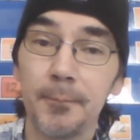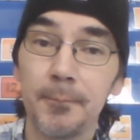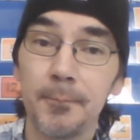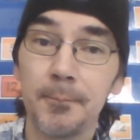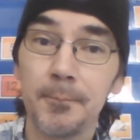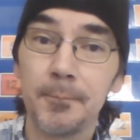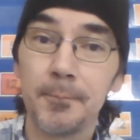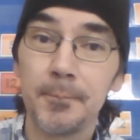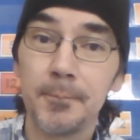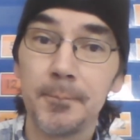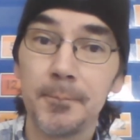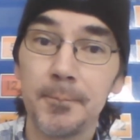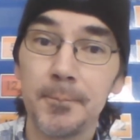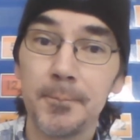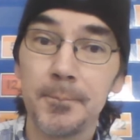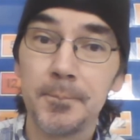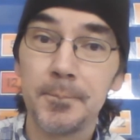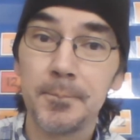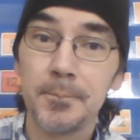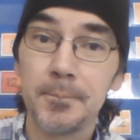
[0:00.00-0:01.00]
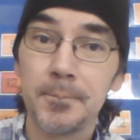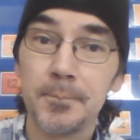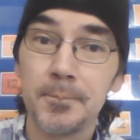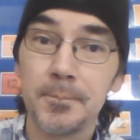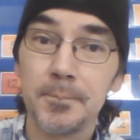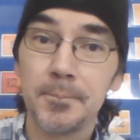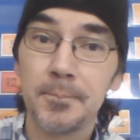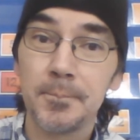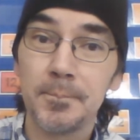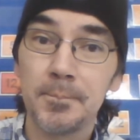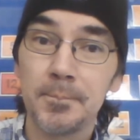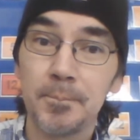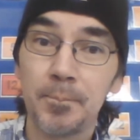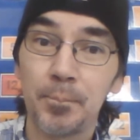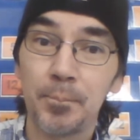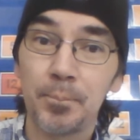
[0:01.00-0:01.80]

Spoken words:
(no one is talking)